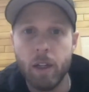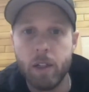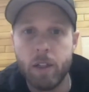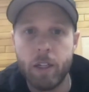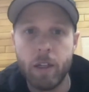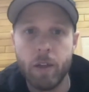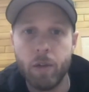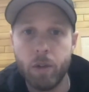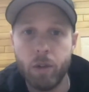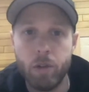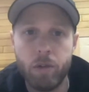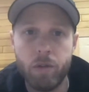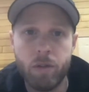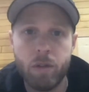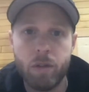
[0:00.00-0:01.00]
tin
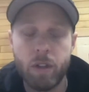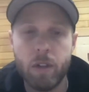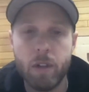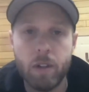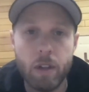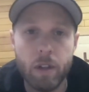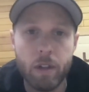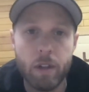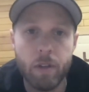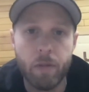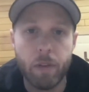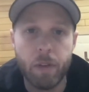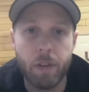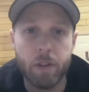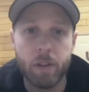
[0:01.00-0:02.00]
roofs and
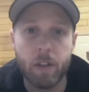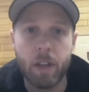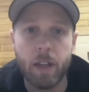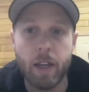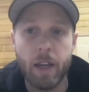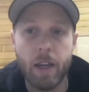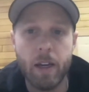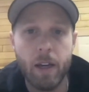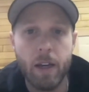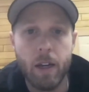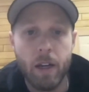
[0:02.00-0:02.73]
different things like that.